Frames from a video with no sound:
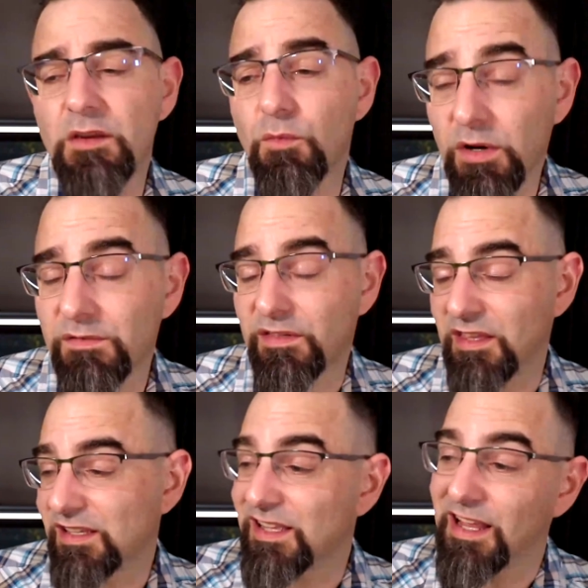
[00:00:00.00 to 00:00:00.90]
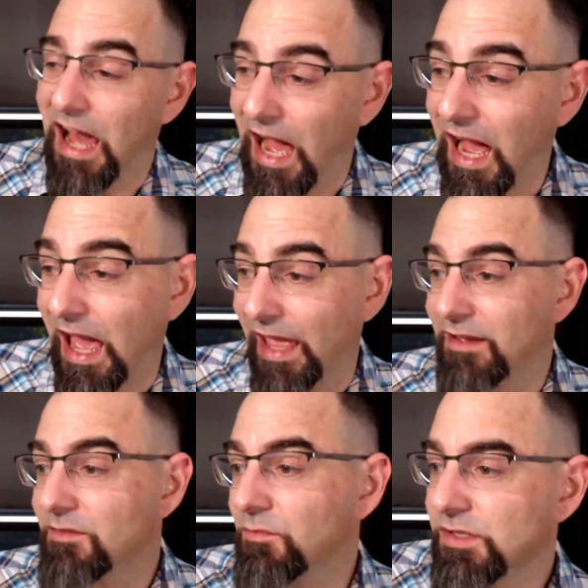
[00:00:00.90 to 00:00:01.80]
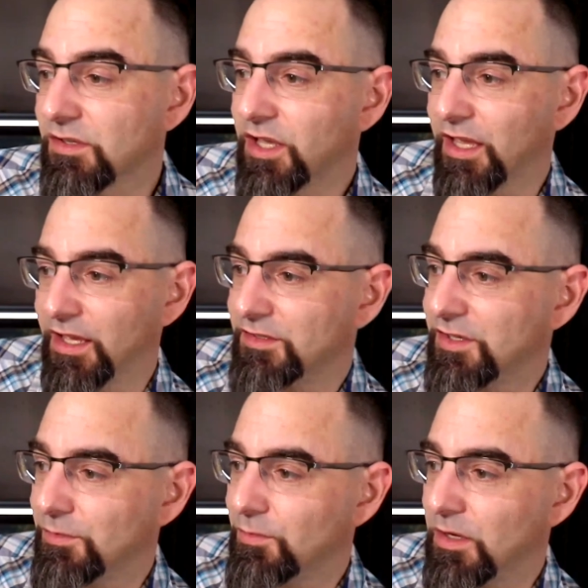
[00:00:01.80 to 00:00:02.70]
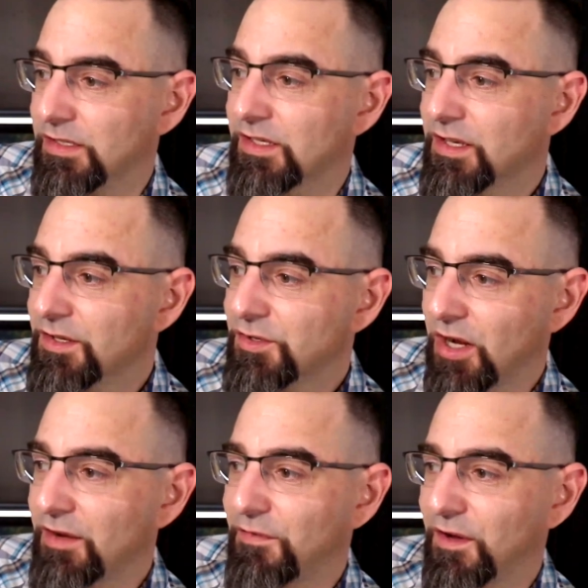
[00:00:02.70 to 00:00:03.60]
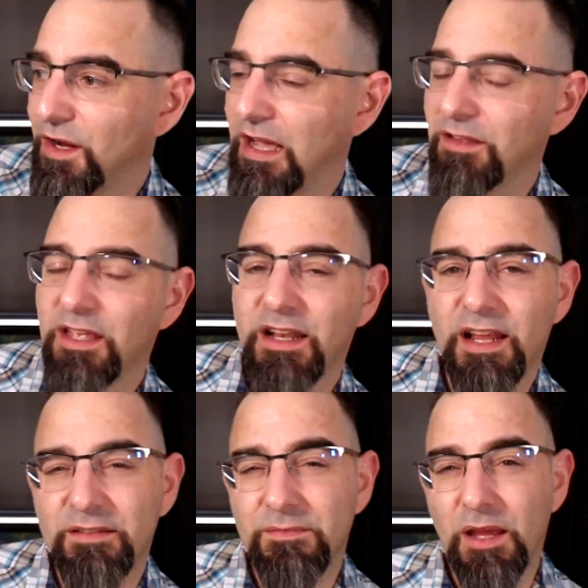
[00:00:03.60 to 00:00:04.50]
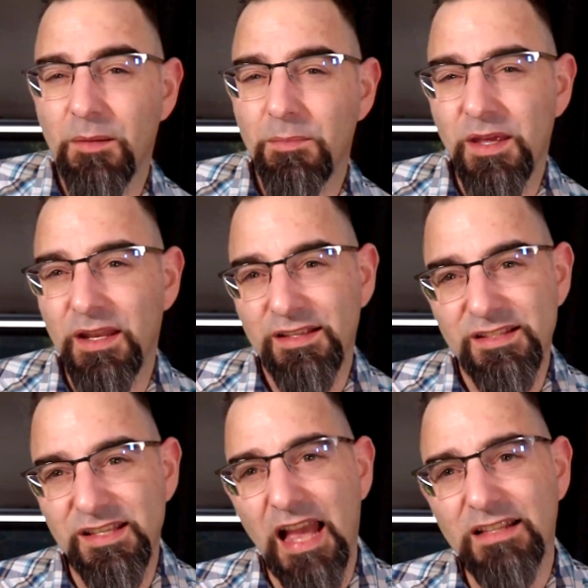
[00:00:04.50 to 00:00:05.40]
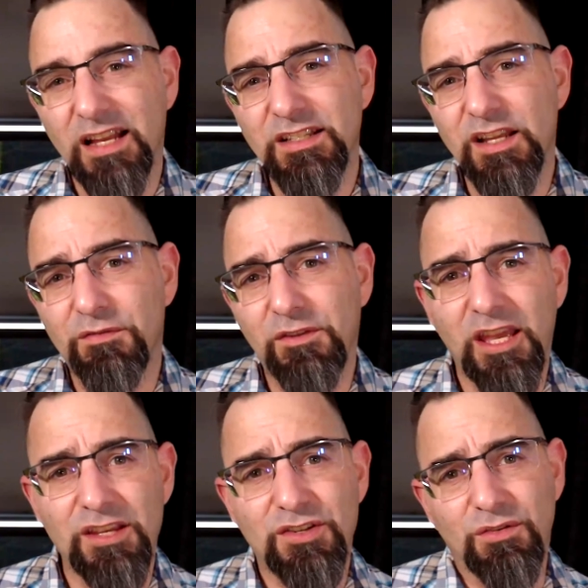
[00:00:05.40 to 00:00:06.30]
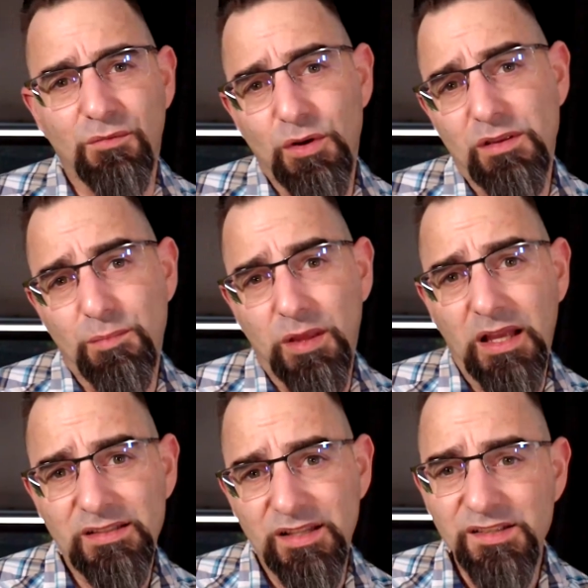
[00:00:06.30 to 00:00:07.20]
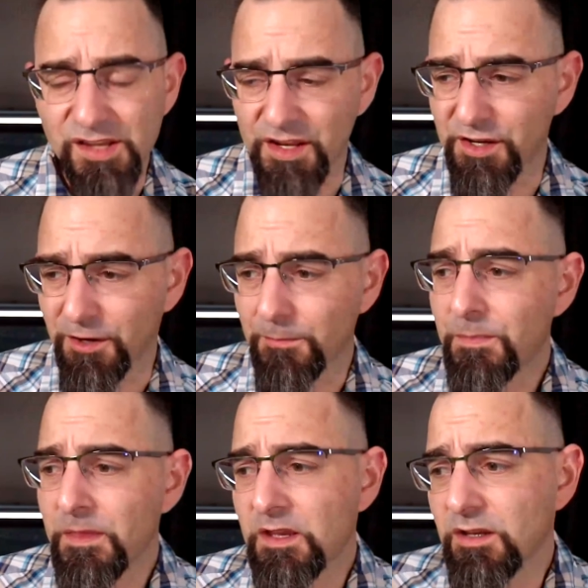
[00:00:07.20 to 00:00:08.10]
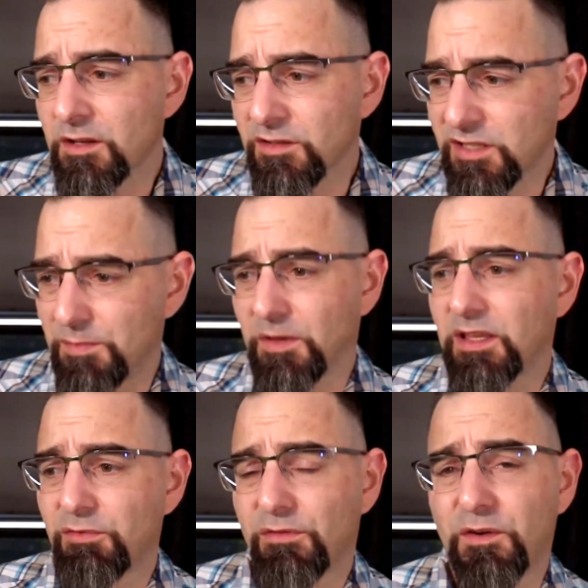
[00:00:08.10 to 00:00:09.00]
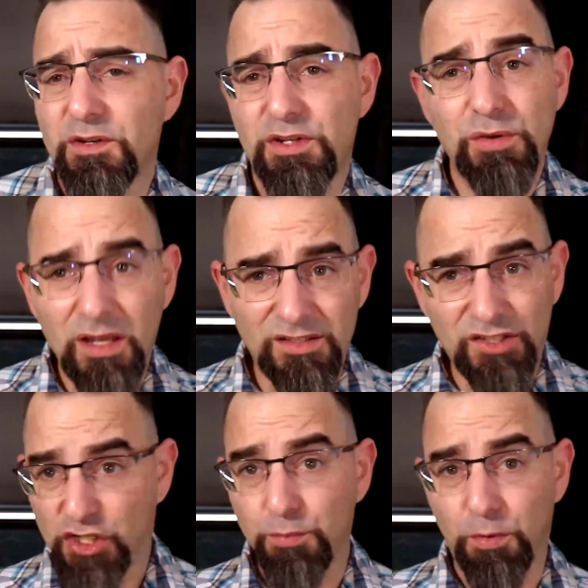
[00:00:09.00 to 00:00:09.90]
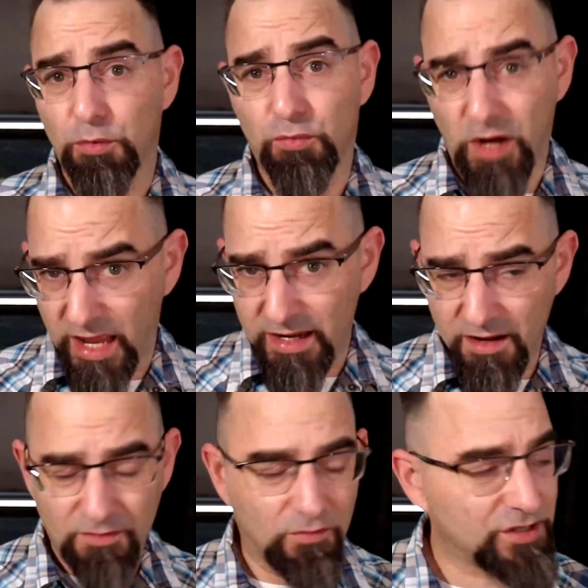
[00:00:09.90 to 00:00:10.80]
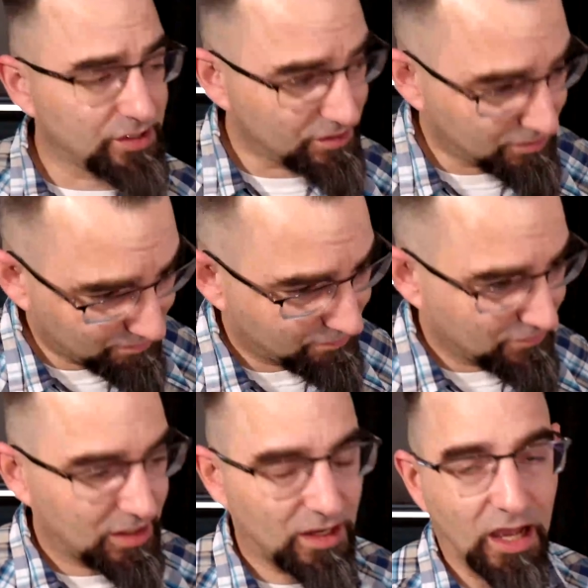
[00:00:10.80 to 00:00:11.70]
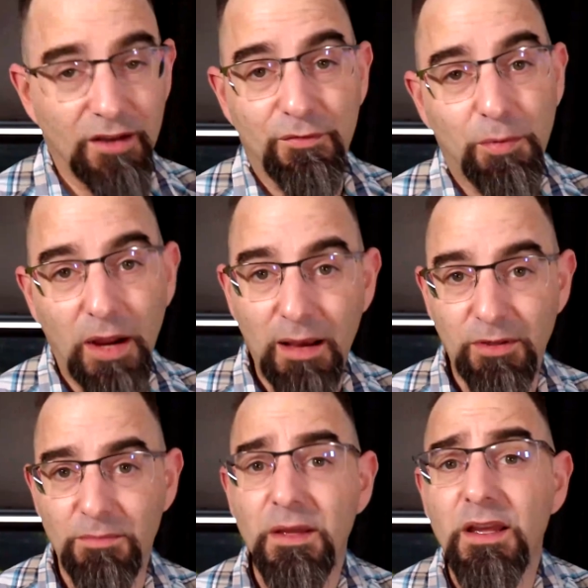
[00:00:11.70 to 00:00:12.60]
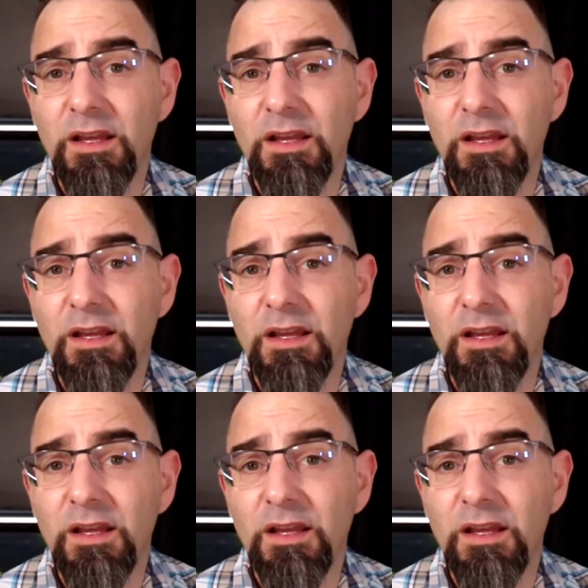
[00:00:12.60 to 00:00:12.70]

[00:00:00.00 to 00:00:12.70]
one of the things that I was looking into was trying to figure out an exact identification of one of the plants that's in here. Typically referred to as super red, which is kind of a problem